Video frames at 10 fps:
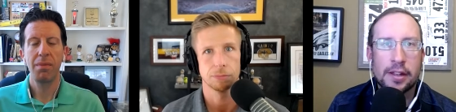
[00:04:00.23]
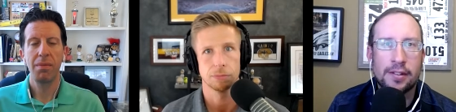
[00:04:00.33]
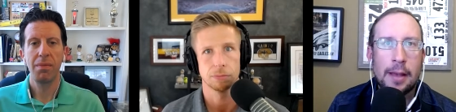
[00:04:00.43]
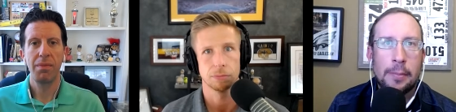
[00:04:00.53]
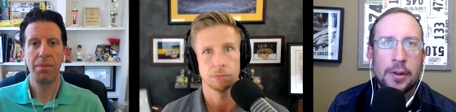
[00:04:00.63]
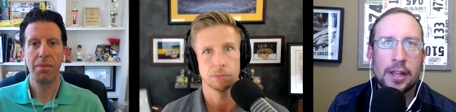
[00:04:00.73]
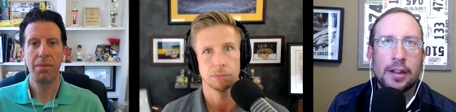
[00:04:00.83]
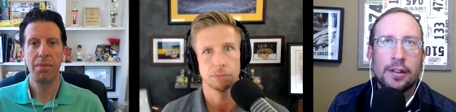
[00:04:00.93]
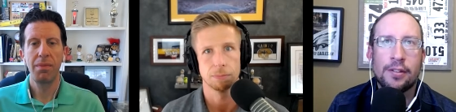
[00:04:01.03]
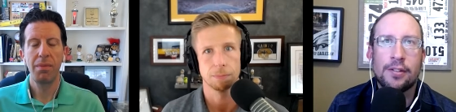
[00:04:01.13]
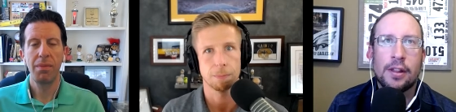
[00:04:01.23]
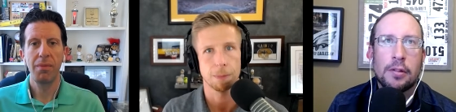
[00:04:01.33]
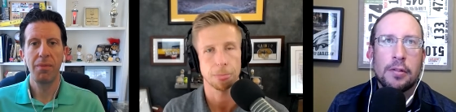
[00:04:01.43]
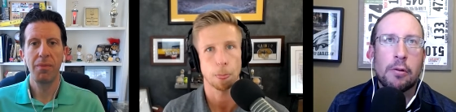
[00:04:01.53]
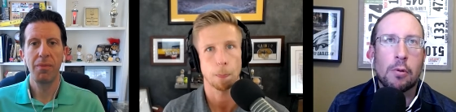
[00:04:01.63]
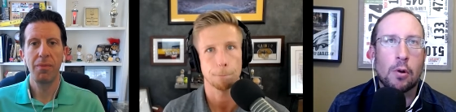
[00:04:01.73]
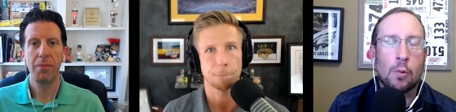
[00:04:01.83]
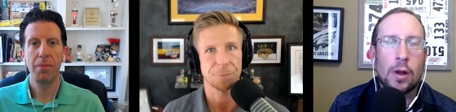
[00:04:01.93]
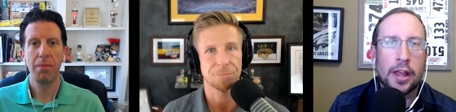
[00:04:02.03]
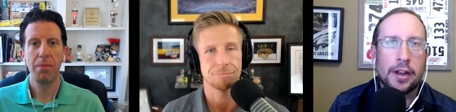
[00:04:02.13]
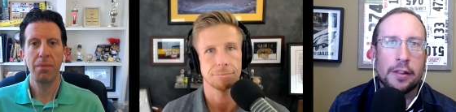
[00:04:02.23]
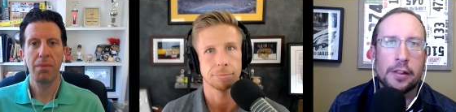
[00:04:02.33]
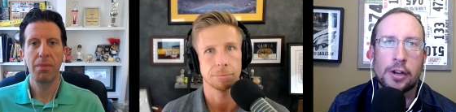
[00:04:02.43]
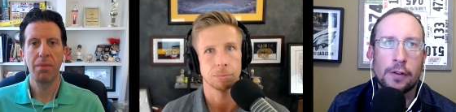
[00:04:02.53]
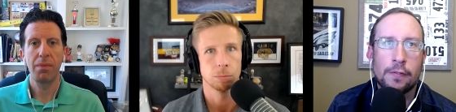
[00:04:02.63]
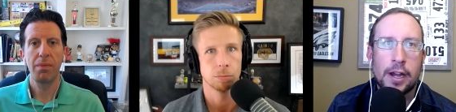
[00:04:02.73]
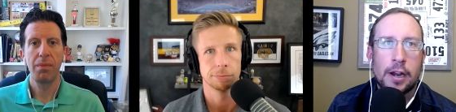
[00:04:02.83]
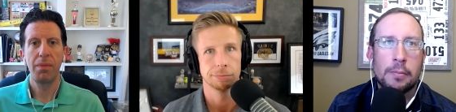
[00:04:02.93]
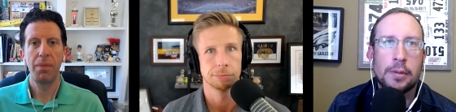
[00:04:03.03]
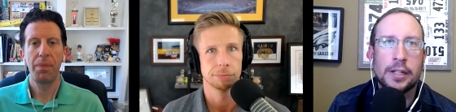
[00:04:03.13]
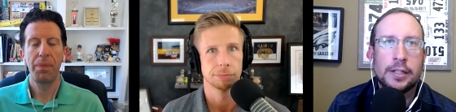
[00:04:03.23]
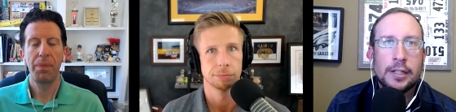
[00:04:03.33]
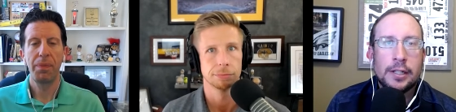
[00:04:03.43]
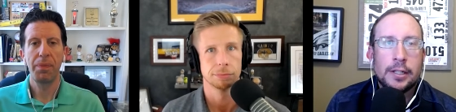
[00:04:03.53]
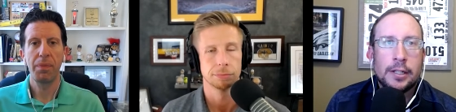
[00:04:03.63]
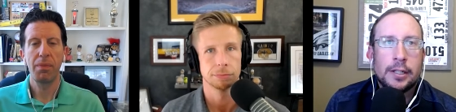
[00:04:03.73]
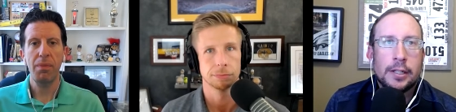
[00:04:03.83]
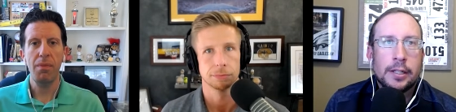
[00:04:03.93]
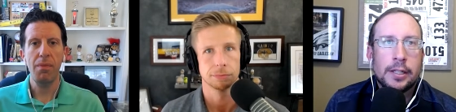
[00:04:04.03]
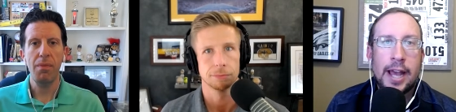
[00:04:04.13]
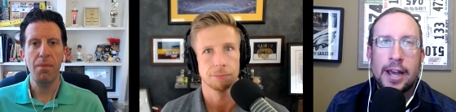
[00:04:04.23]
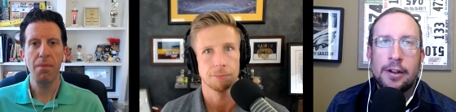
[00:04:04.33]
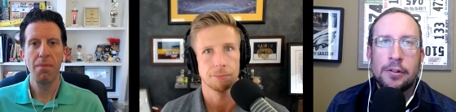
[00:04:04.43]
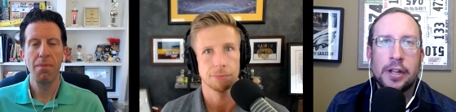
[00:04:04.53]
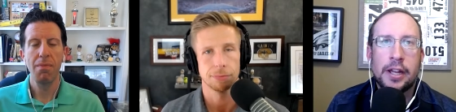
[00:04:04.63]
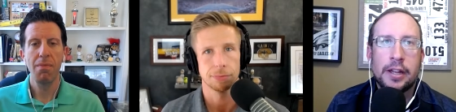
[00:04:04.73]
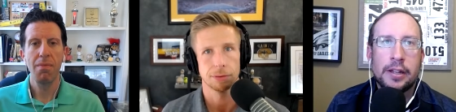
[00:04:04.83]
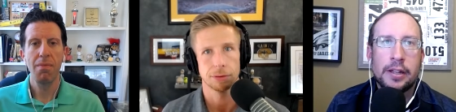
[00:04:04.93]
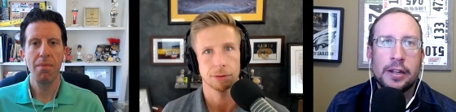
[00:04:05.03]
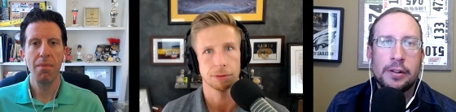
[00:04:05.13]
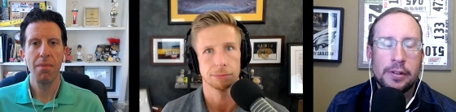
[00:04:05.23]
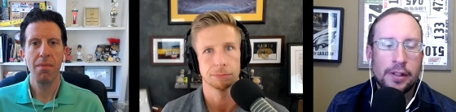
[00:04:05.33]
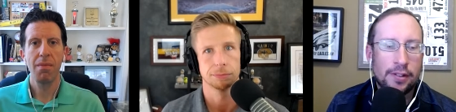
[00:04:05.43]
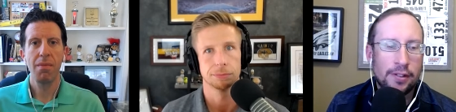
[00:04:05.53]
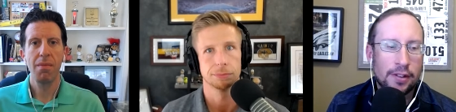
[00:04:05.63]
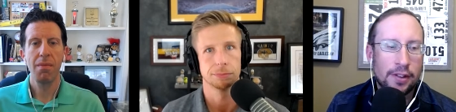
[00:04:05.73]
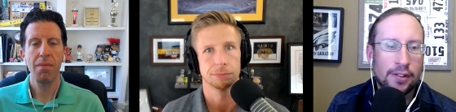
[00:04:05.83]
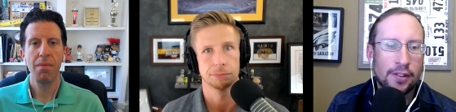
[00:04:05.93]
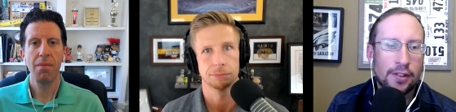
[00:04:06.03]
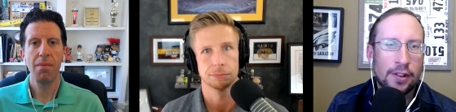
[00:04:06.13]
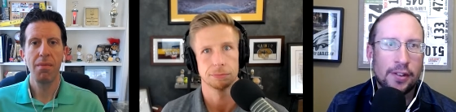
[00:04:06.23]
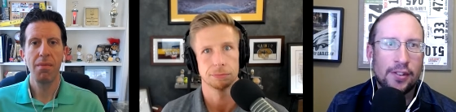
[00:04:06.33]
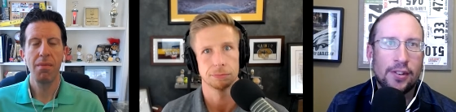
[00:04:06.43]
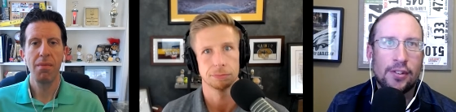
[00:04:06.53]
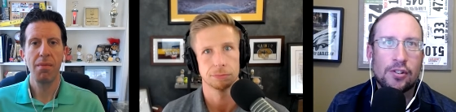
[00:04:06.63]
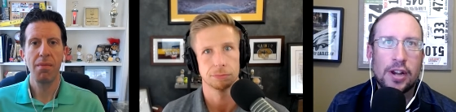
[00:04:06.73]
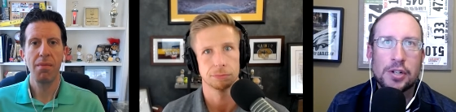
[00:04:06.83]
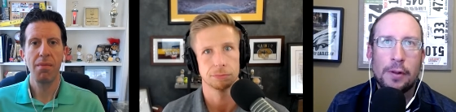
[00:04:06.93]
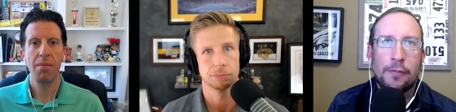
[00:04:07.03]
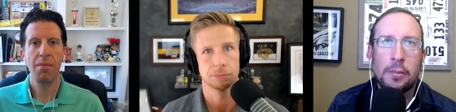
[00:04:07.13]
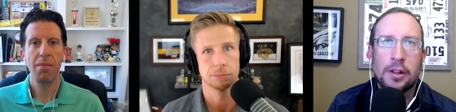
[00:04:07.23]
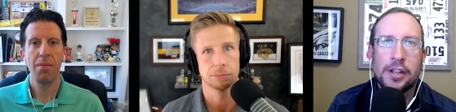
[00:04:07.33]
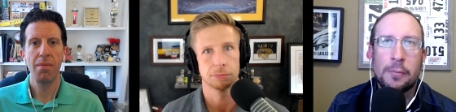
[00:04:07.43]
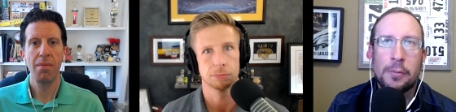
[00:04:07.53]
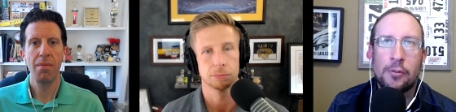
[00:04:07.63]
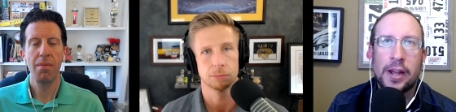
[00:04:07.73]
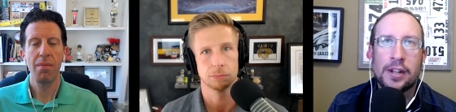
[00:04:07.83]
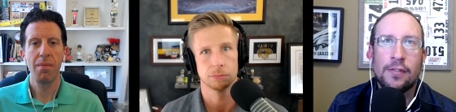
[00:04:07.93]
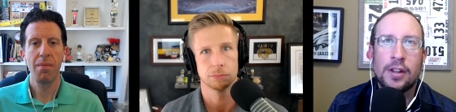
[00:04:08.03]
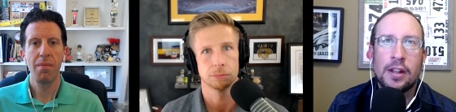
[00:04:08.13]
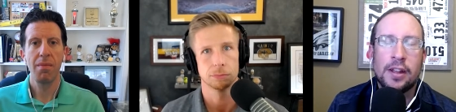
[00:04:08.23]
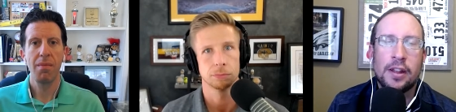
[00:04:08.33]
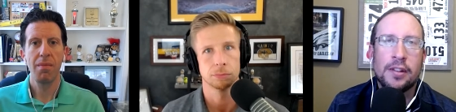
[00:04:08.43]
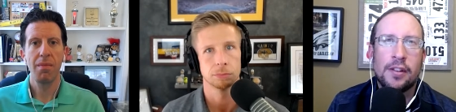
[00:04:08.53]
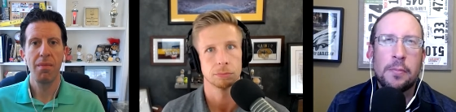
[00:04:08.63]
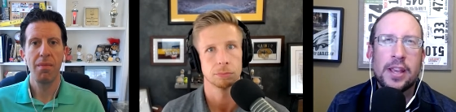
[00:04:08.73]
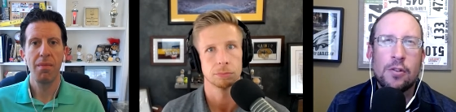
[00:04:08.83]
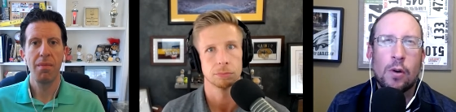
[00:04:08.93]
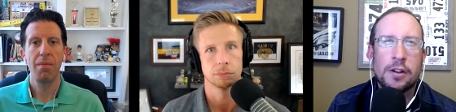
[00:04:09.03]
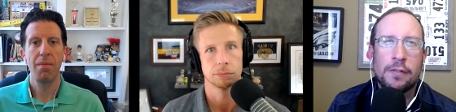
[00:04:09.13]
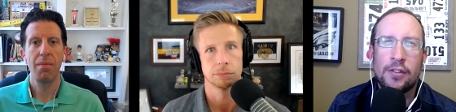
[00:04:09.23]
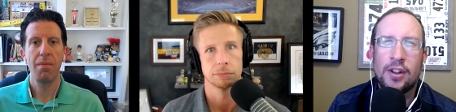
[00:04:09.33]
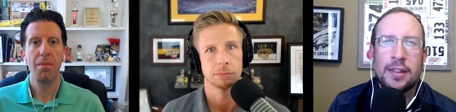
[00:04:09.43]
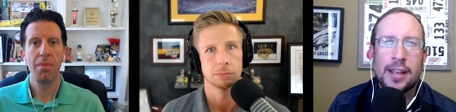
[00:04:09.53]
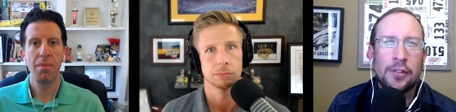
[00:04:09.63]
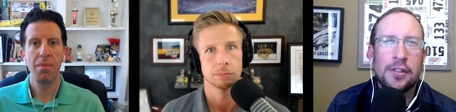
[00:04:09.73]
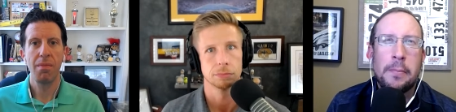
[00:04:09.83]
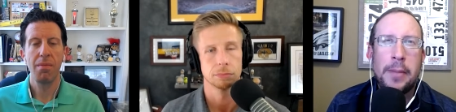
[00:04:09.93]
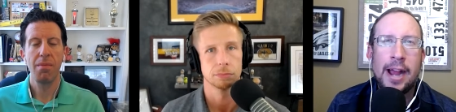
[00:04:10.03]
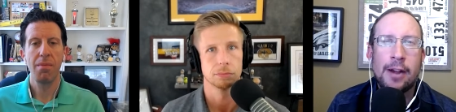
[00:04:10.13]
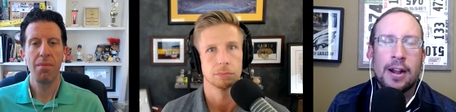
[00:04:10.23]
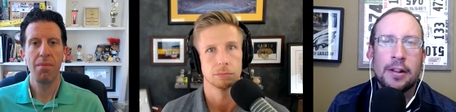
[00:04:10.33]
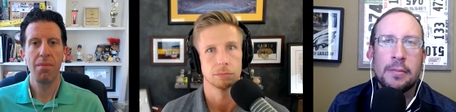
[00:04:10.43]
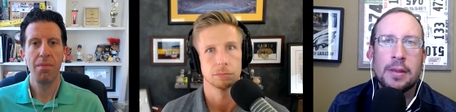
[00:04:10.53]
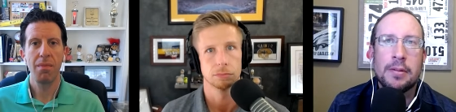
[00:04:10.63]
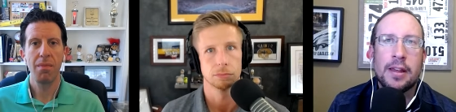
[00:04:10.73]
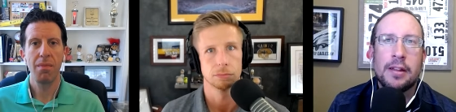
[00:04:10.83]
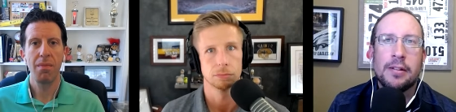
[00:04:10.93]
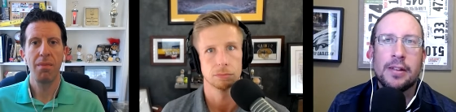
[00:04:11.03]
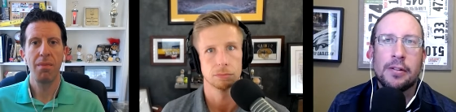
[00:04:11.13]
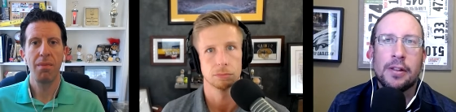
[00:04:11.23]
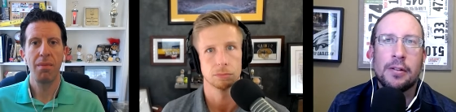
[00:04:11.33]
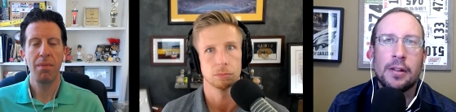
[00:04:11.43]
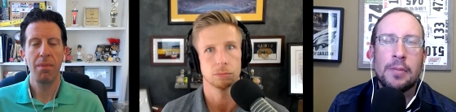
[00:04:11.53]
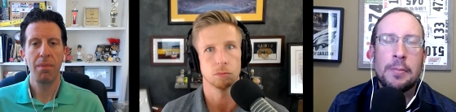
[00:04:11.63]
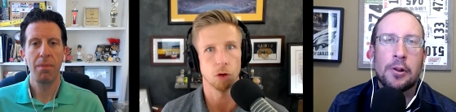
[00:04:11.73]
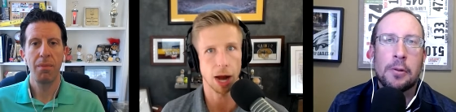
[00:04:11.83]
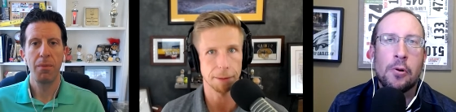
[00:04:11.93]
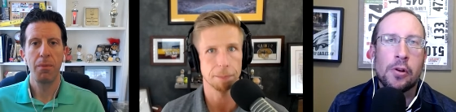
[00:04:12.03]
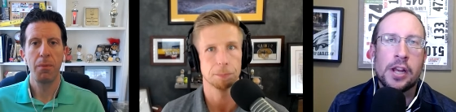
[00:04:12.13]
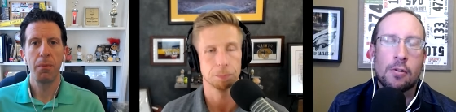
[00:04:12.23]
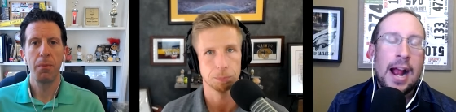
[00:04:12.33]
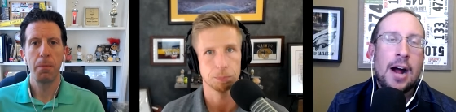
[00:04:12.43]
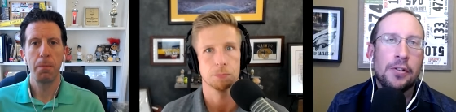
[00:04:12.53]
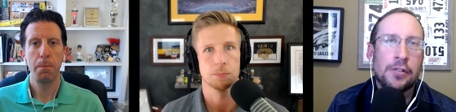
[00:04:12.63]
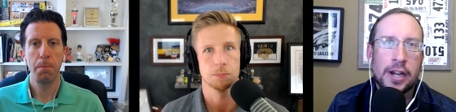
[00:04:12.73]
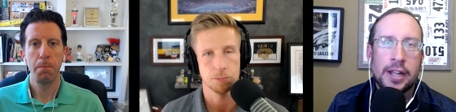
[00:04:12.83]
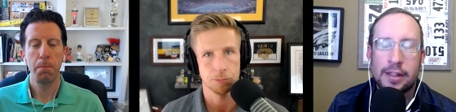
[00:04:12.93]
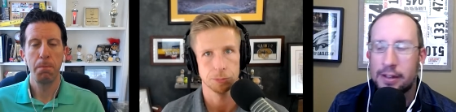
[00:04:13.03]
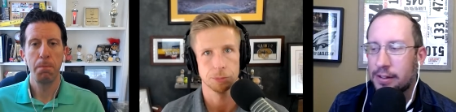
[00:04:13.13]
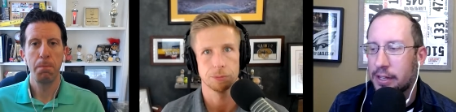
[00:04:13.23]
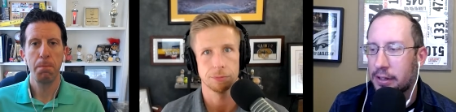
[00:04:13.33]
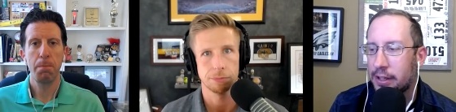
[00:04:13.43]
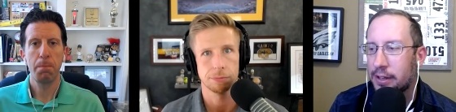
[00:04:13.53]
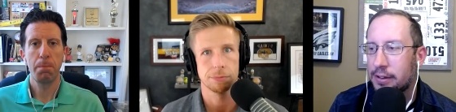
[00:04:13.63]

Speaker 1: that's happening, and is they, they were well ahead of the curve there. But yeah, I don't, uh, you know, this is this is a, this is a strange one from a legal perspective. It, do, it does make you wonder if there's anything else in the background that maybe that you know that, that people are right. poking around, right? That that, that